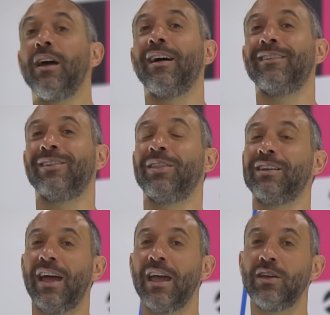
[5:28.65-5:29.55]
until the
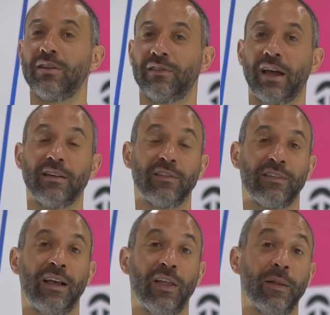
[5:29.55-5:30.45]
day you decide to
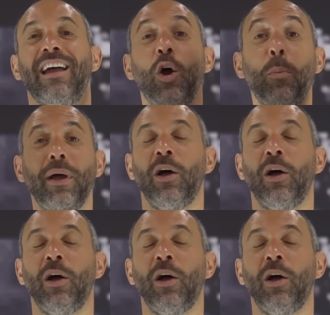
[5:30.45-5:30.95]
sell I hope I